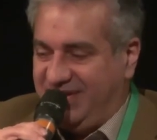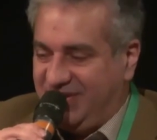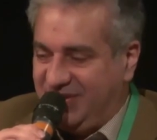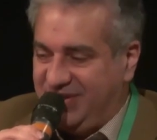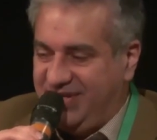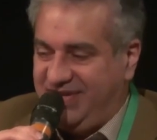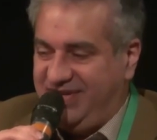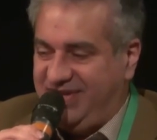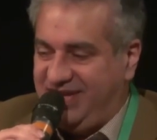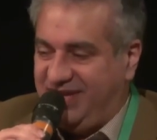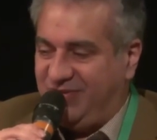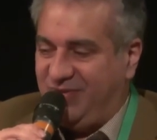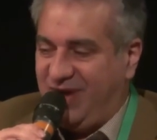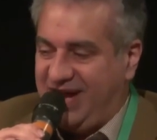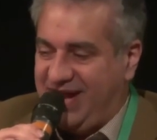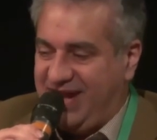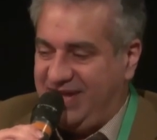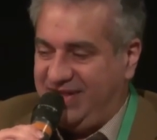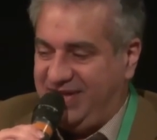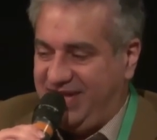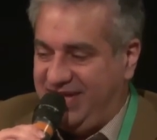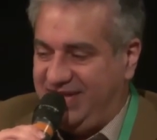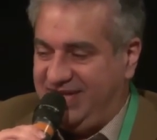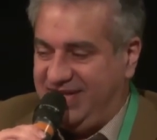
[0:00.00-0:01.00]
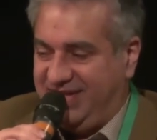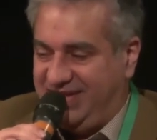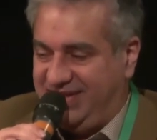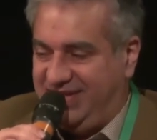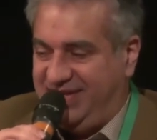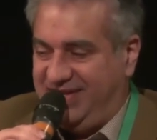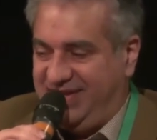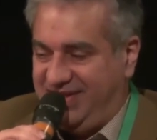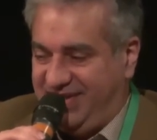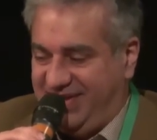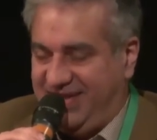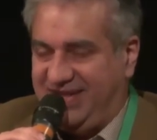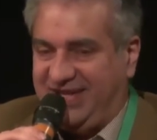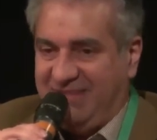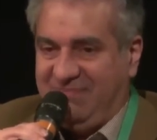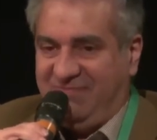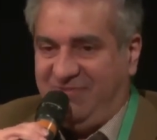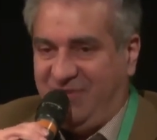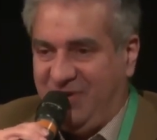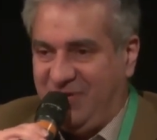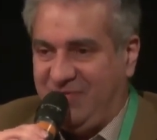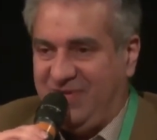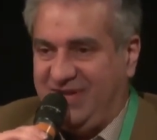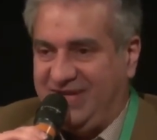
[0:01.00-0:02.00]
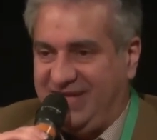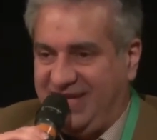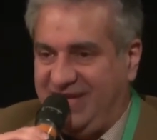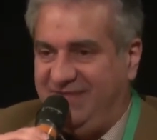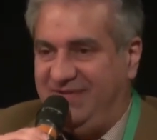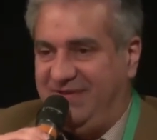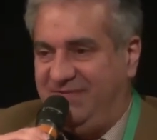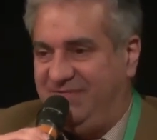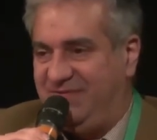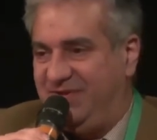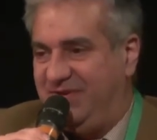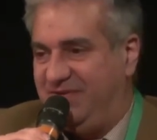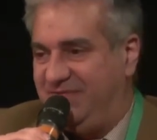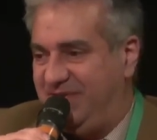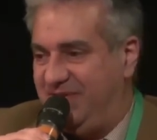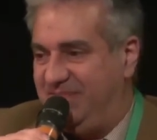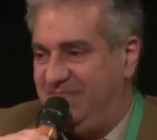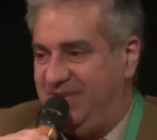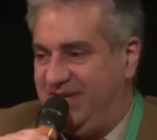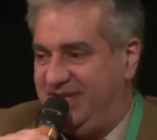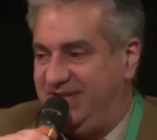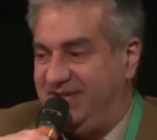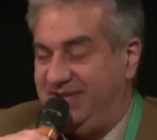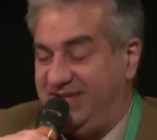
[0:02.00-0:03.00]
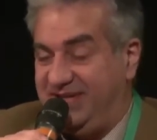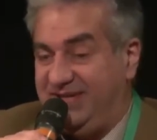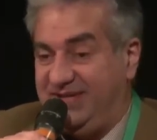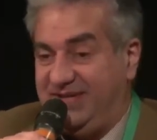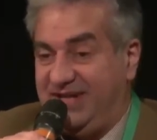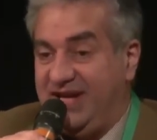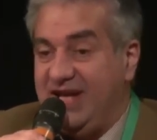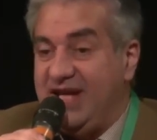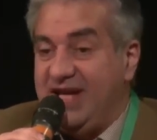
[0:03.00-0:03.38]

this is why I think that this is a step forward even for businesses.